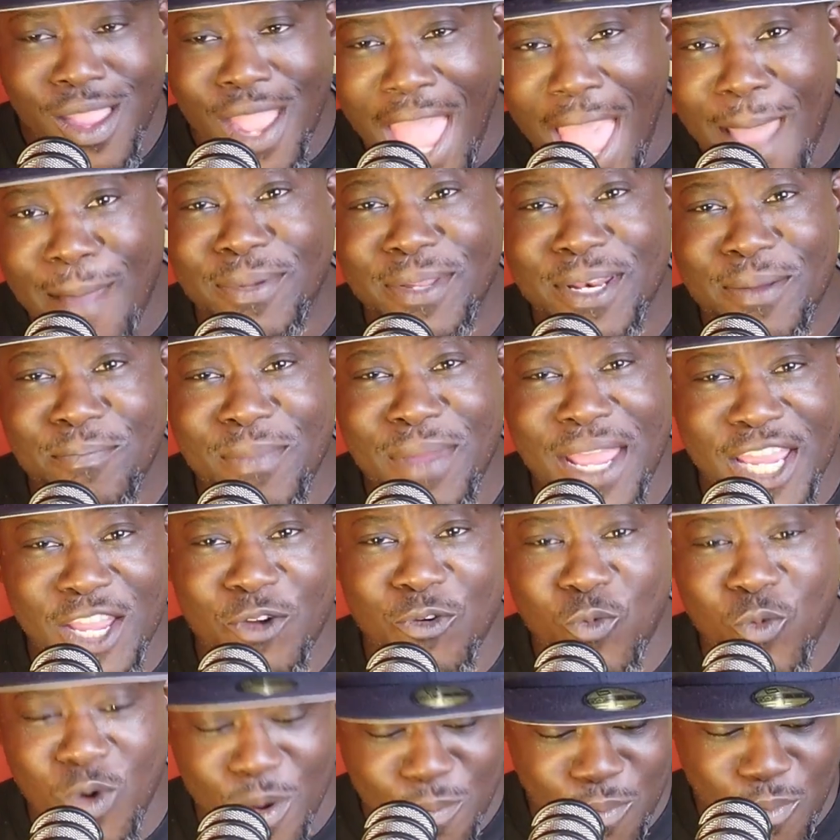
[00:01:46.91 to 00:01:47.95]
Happy to make
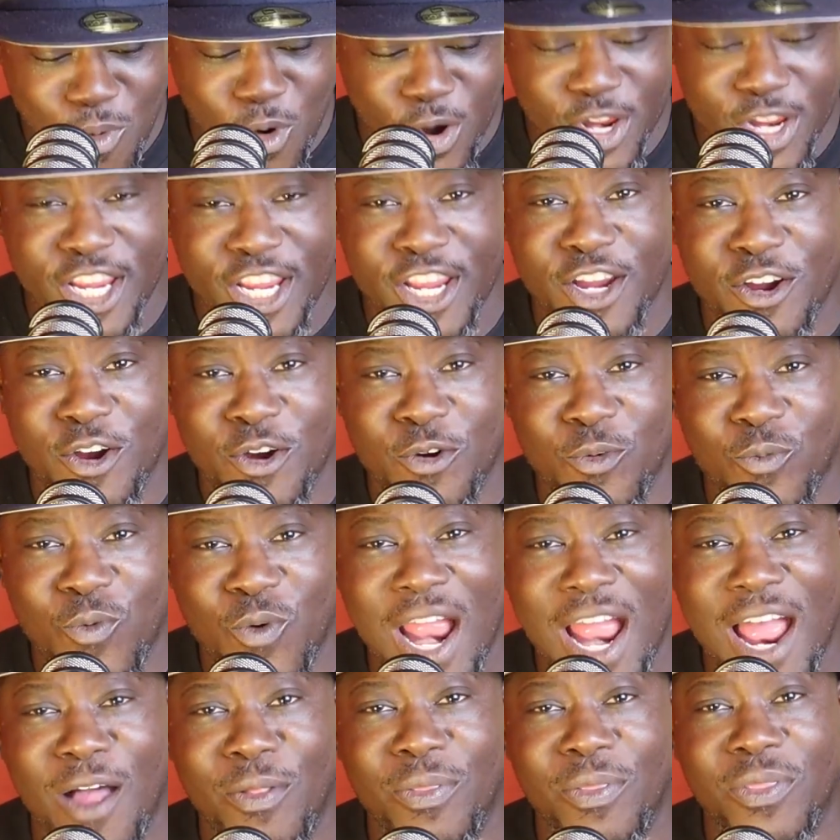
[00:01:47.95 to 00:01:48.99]
it one more year
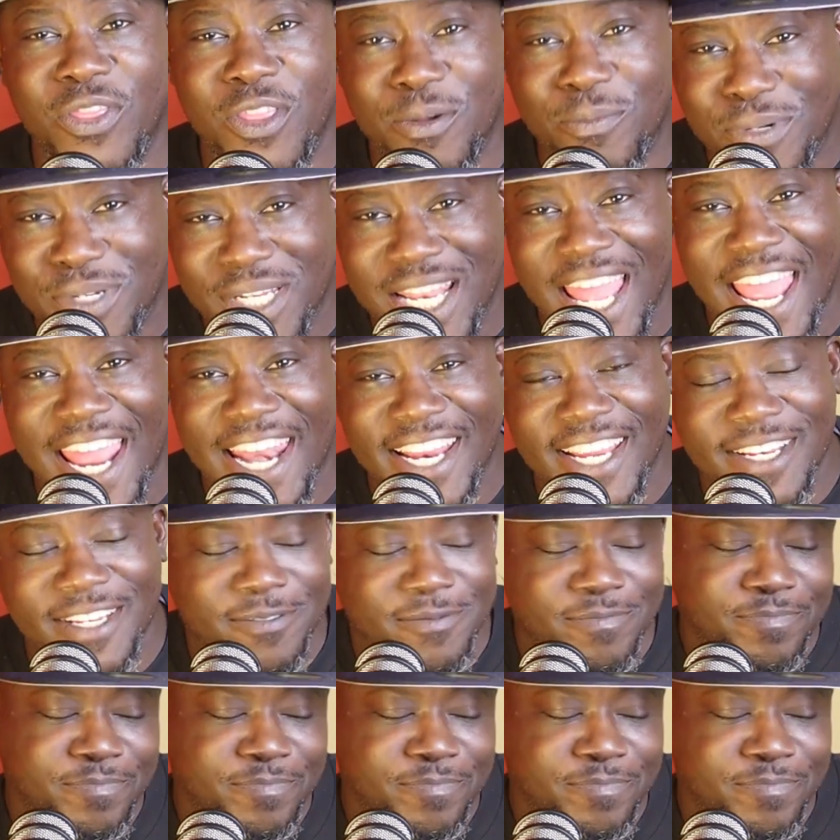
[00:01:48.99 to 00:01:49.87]
around the planet.